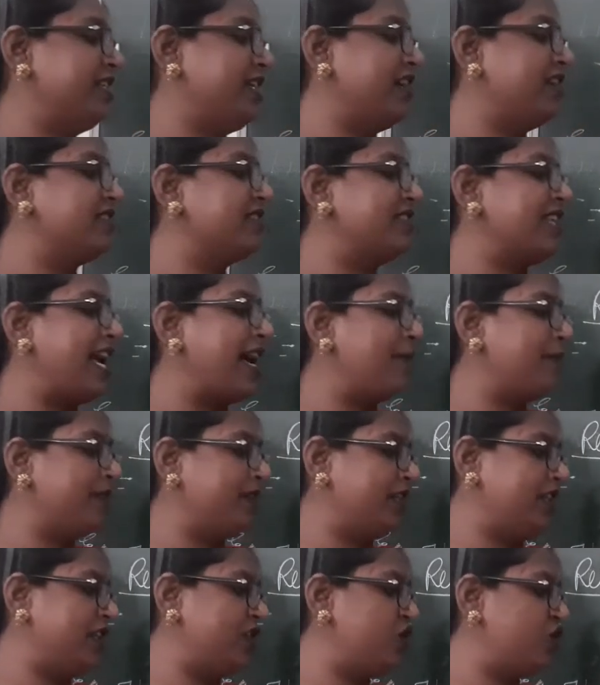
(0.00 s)

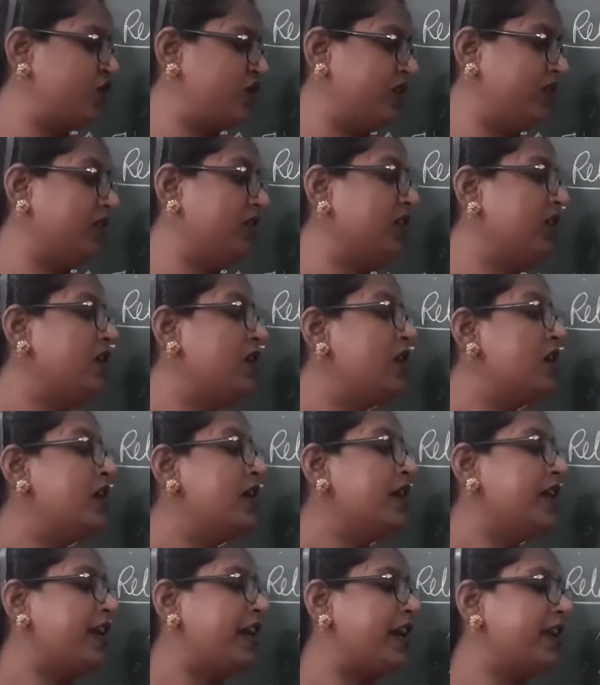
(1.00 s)
examination
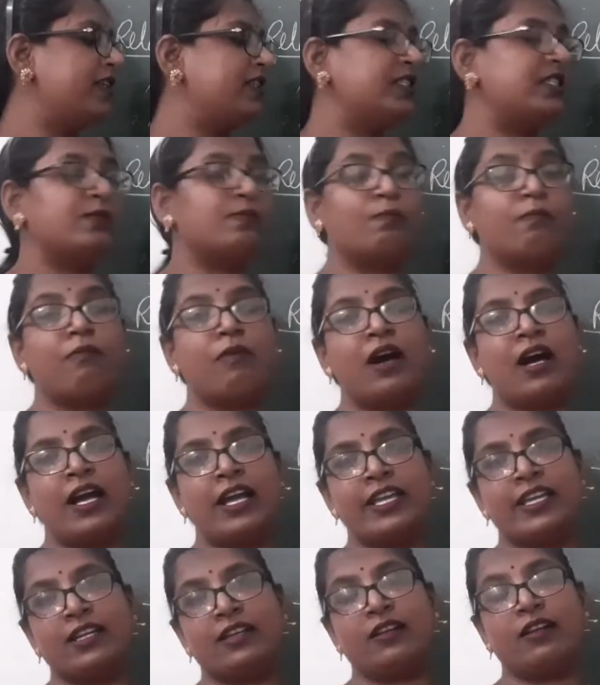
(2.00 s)
is
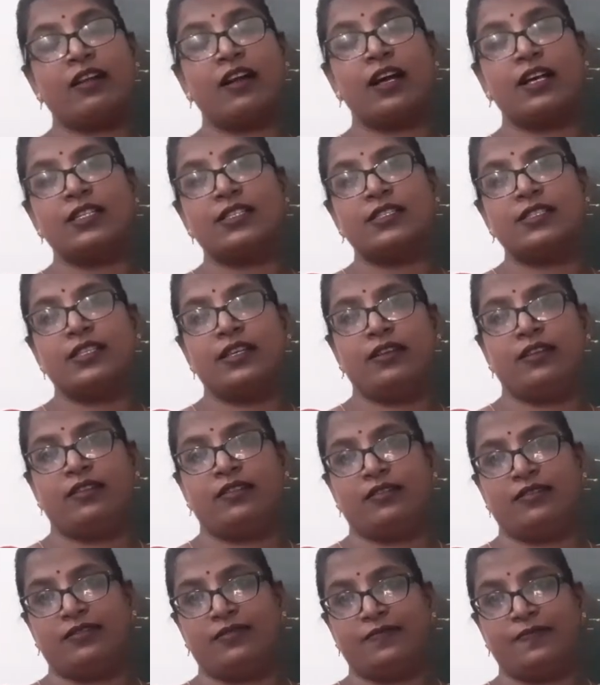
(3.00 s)
my
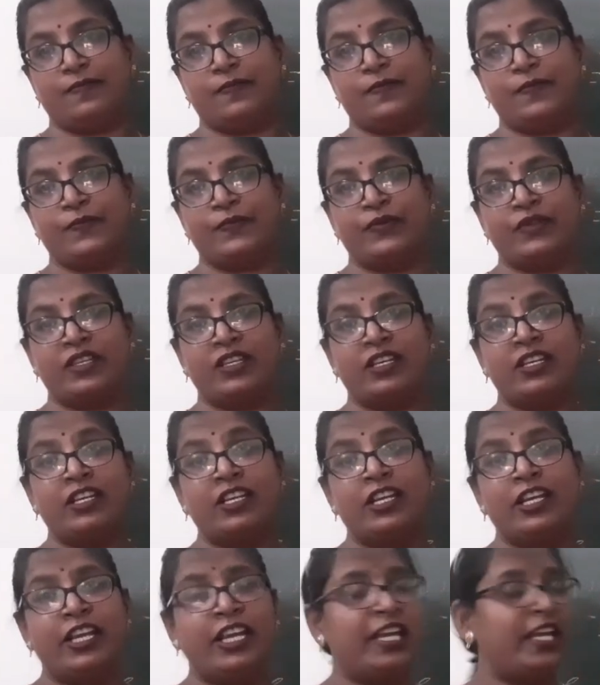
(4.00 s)
cousin.
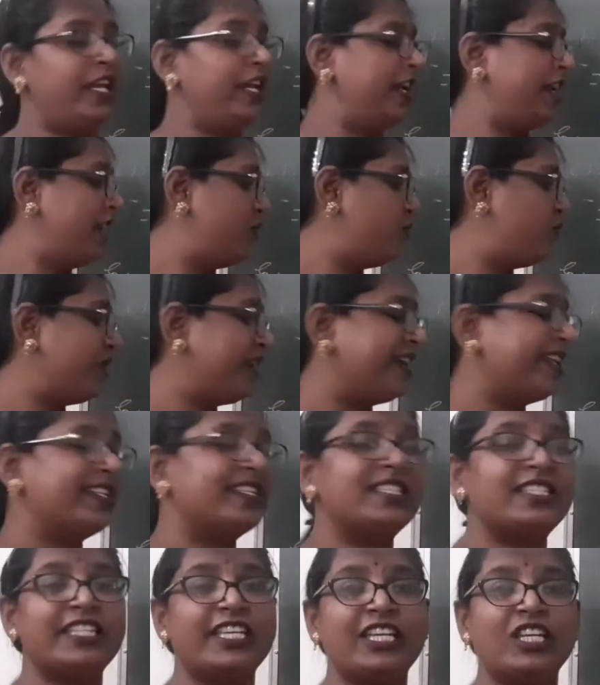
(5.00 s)
Here we
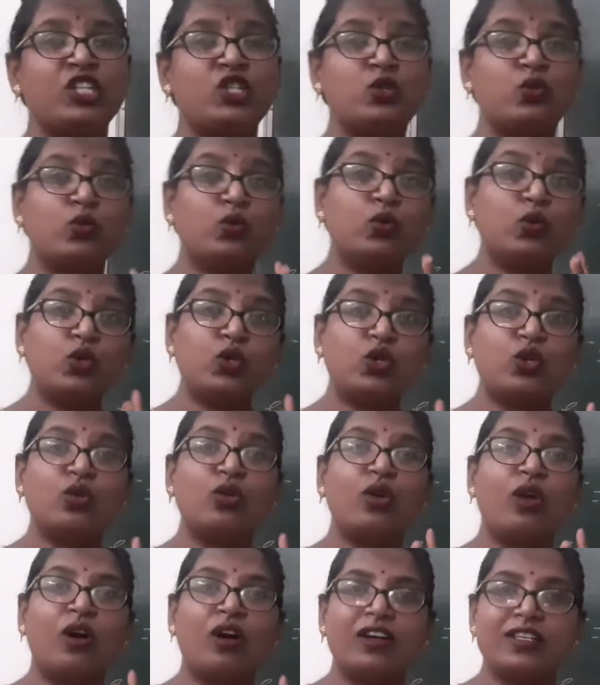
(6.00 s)
can see two
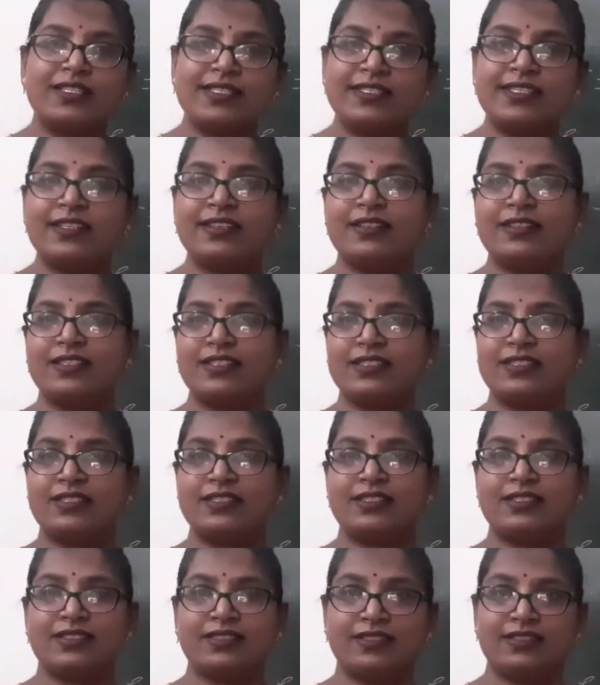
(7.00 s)

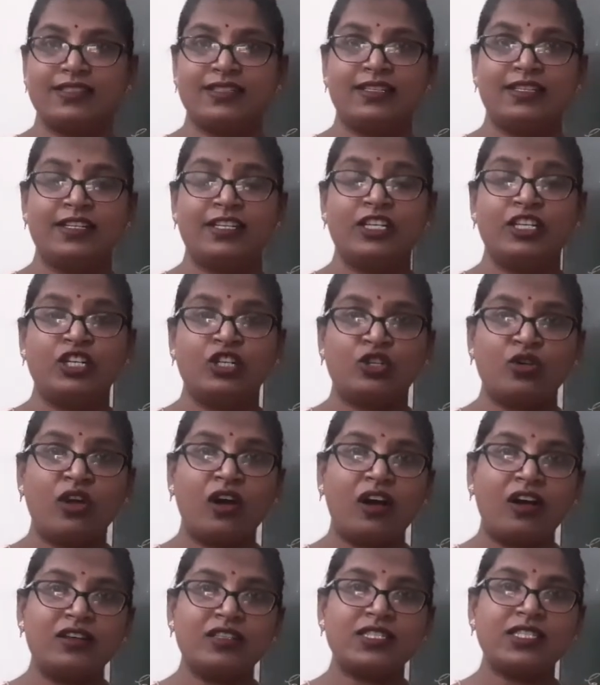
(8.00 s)
clauses.
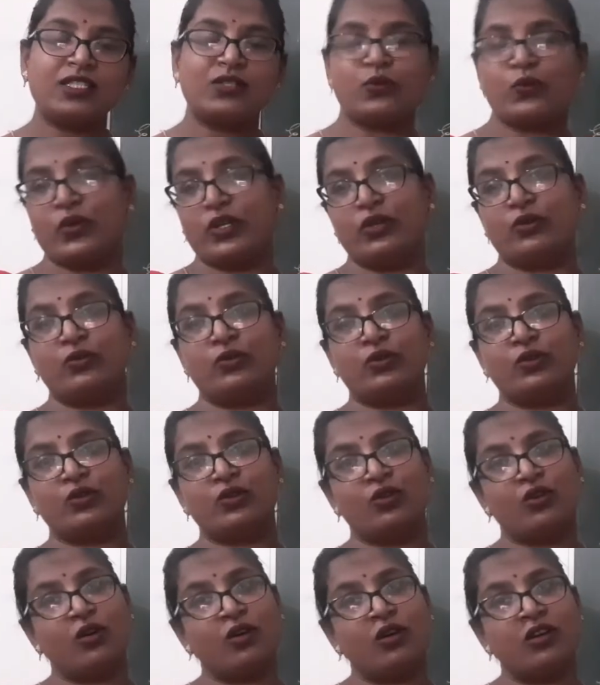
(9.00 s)
Clause, we
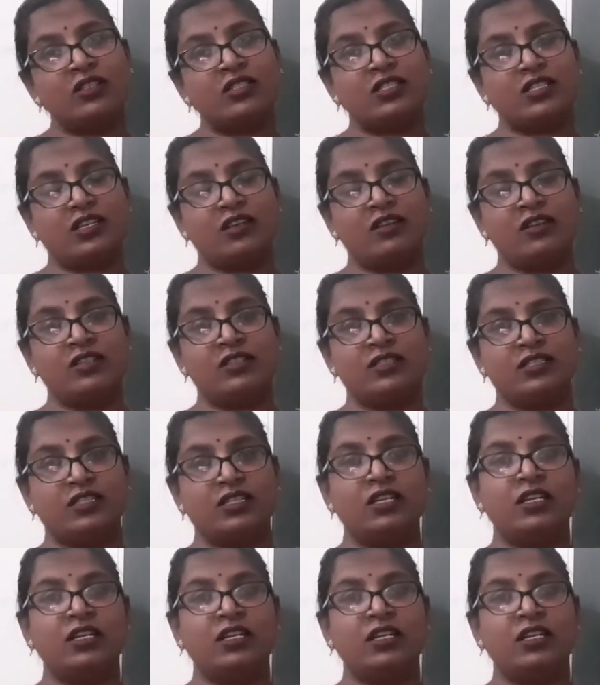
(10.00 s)
know clause is